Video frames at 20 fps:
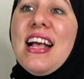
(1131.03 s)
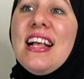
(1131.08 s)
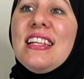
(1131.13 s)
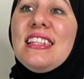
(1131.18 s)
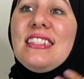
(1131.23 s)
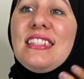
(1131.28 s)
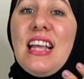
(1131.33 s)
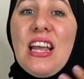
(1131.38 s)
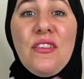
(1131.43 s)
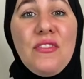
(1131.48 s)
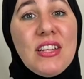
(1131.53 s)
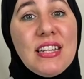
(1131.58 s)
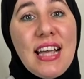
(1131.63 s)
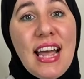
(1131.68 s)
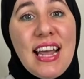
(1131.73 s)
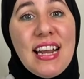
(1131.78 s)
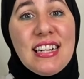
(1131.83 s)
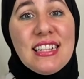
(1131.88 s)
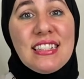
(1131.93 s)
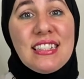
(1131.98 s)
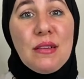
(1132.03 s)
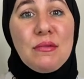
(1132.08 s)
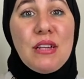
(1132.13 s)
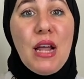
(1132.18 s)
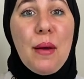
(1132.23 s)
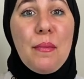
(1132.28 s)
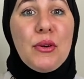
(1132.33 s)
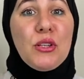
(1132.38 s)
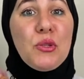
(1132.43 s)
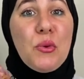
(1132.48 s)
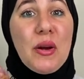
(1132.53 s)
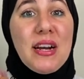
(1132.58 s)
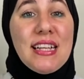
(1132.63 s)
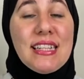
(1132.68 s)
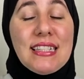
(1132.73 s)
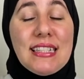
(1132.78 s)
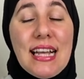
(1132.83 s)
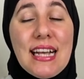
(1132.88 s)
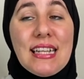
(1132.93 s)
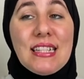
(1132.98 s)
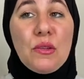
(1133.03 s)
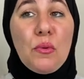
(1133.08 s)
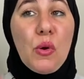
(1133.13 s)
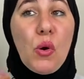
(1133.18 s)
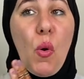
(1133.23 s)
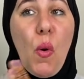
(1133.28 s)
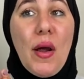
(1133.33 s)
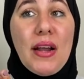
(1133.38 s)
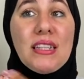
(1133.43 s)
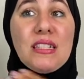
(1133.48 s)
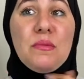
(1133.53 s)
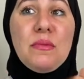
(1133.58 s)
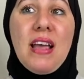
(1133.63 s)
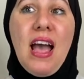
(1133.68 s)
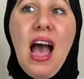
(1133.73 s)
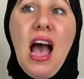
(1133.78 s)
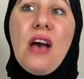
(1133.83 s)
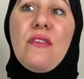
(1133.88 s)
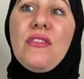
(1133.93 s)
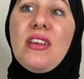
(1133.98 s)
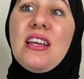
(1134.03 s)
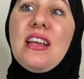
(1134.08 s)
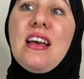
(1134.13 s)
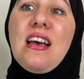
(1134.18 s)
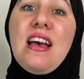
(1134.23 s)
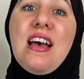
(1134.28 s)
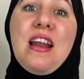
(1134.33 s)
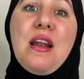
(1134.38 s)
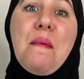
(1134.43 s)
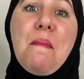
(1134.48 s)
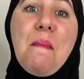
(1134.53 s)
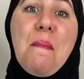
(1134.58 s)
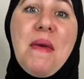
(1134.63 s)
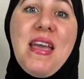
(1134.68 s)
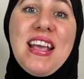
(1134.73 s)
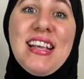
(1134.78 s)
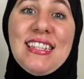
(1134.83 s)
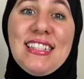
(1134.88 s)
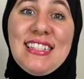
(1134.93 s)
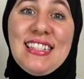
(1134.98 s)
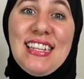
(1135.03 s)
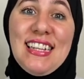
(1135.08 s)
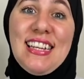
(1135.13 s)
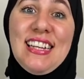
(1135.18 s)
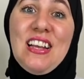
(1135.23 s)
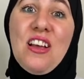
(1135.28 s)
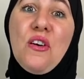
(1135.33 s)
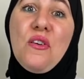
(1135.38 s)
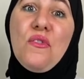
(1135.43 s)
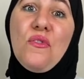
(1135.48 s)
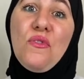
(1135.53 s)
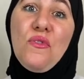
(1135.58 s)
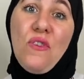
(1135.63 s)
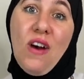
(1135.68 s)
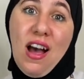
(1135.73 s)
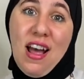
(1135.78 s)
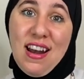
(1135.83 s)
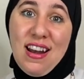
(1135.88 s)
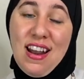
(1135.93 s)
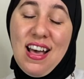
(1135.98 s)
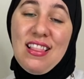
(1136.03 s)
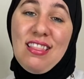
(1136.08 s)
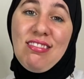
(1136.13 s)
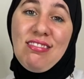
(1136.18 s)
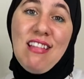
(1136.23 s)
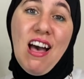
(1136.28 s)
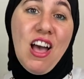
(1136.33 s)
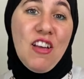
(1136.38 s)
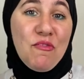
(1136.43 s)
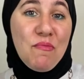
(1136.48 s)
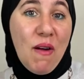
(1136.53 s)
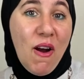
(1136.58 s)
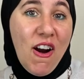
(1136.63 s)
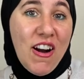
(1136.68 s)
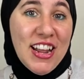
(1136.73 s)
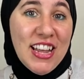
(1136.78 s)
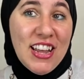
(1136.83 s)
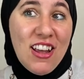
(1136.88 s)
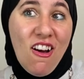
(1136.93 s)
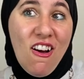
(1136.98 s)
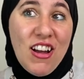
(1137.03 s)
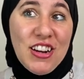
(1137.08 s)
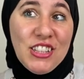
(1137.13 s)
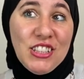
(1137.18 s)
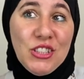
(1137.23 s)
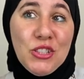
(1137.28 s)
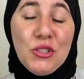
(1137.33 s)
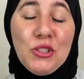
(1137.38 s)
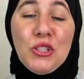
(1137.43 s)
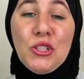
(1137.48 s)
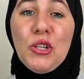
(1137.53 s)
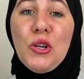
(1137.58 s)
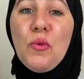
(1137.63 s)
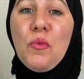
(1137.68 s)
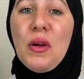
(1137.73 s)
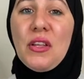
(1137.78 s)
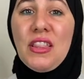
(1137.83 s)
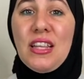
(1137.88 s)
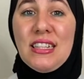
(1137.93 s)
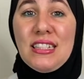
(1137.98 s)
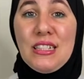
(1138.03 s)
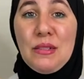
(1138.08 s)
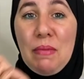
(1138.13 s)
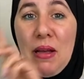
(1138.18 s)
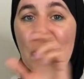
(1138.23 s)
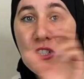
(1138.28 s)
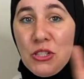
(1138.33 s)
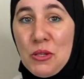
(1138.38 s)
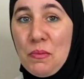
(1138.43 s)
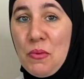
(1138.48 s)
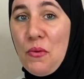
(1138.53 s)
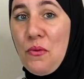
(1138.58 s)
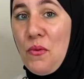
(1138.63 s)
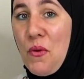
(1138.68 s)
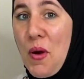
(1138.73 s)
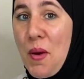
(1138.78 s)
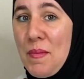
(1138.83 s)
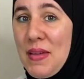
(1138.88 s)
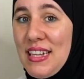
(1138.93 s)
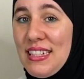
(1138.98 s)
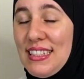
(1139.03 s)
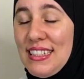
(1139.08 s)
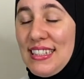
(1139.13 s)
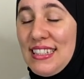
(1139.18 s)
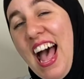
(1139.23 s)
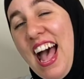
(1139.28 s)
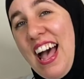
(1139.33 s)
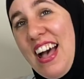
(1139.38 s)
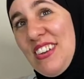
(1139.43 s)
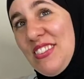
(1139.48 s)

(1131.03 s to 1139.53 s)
Save the date, September 26th. We're going to be having an amazing, fun live party on YouTube with a special performance.